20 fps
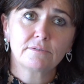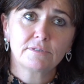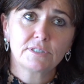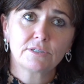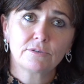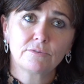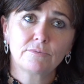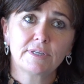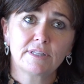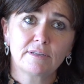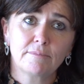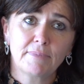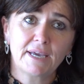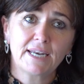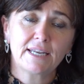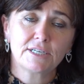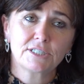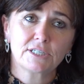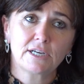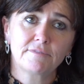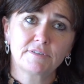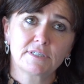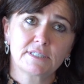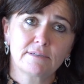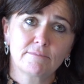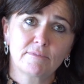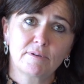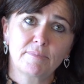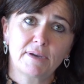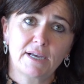deal with and manage after
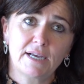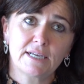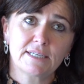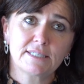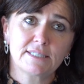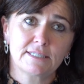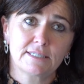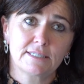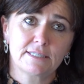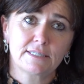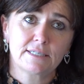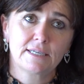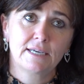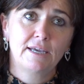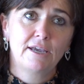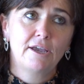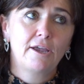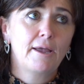someone passes.